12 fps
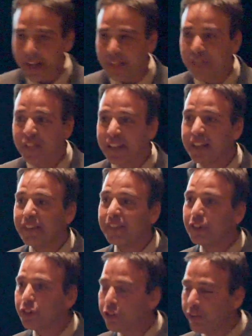And think of
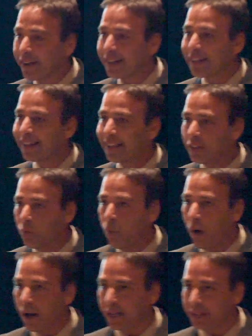stress as the
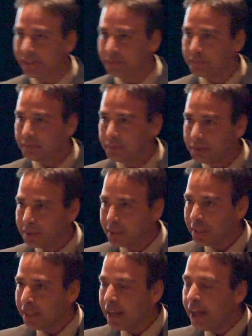water.
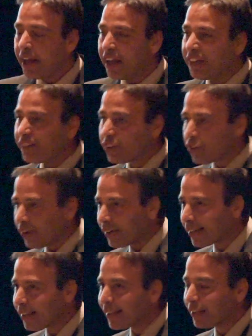If
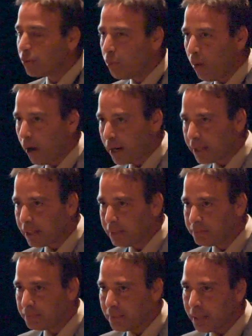stress is the water,
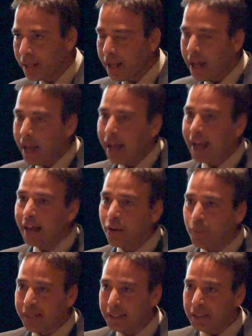
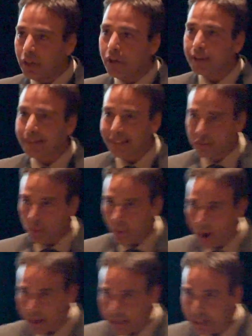and we notice the
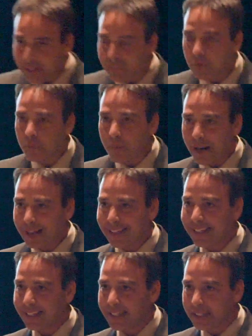water level
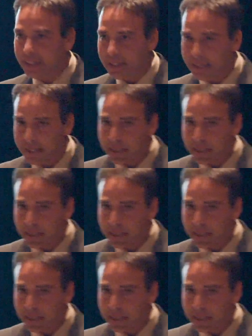rising,